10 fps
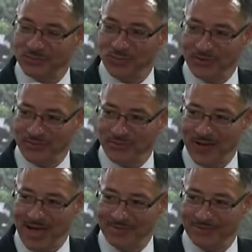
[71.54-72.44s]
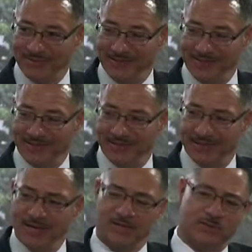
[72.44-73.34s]
it's wonderful having you here.
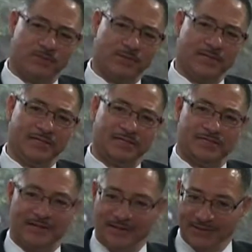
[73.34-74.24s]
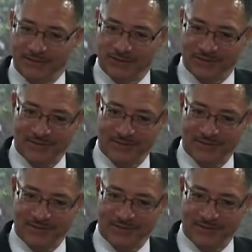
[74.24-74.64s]
So please tell us,